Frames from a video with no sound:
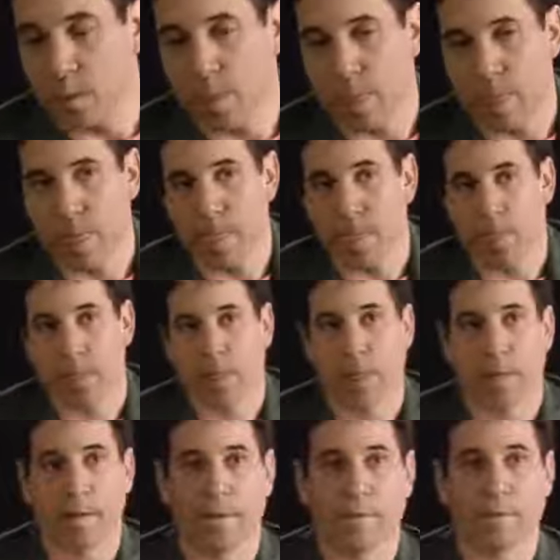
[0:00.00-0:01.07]
partially the
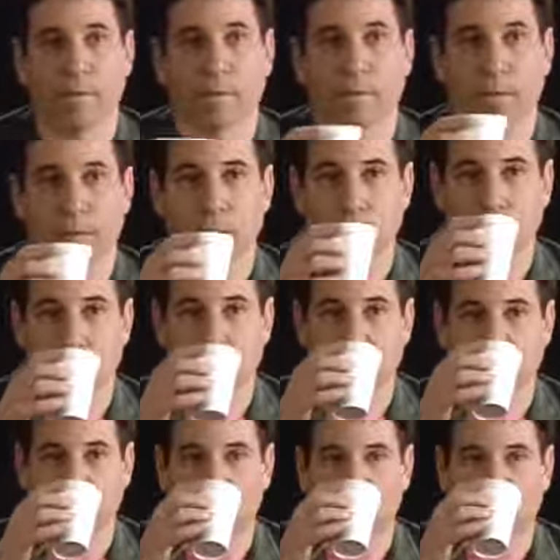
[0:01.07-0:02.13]
reason that we're doing this show,
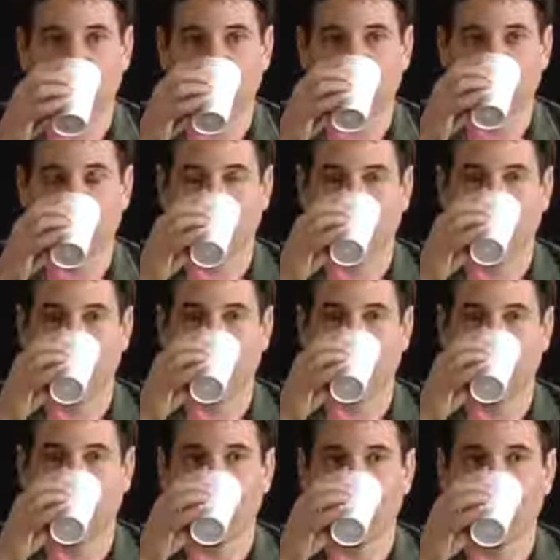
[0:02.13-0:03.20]
actually,
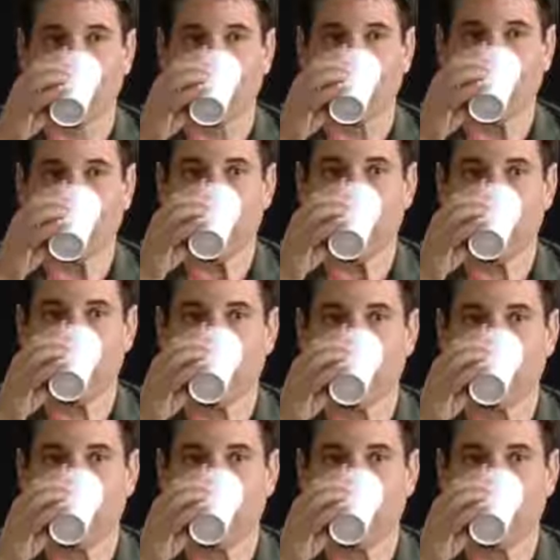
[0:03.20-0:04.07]
is to try to